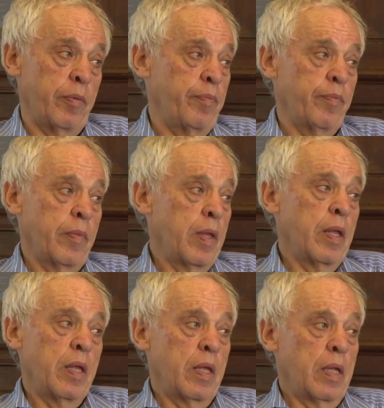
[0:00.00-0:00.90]
um,
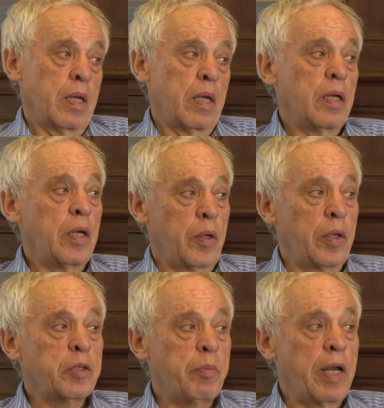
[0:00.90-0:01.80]
you know,
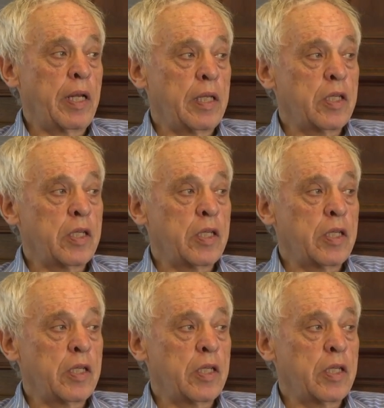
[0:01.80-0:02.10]
explaining